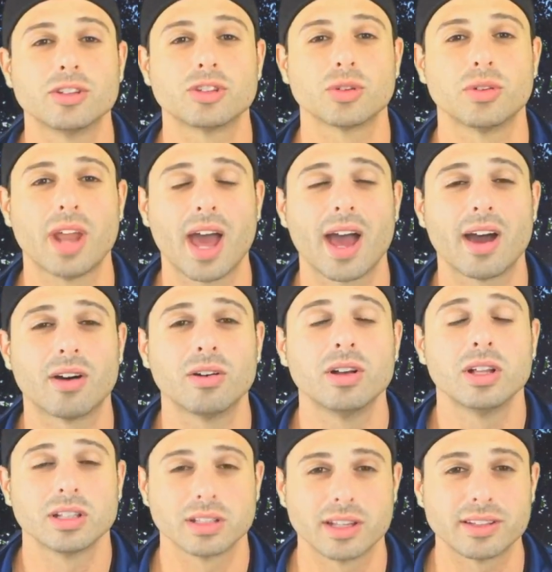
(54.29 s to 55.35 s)
so now
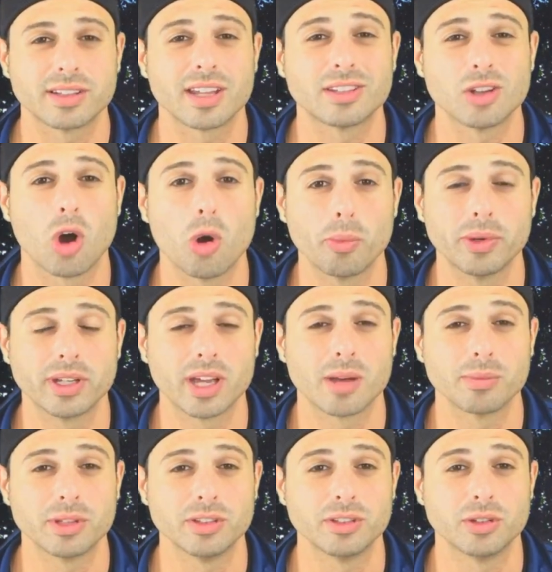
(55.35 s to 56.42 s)
let's get to opening
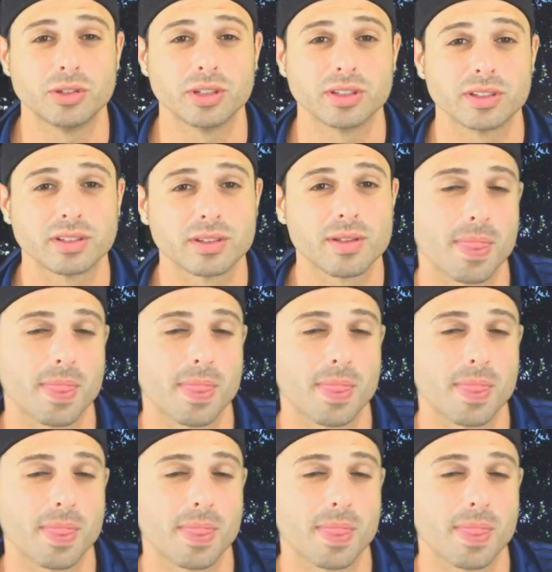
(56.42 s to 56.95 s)
up these units.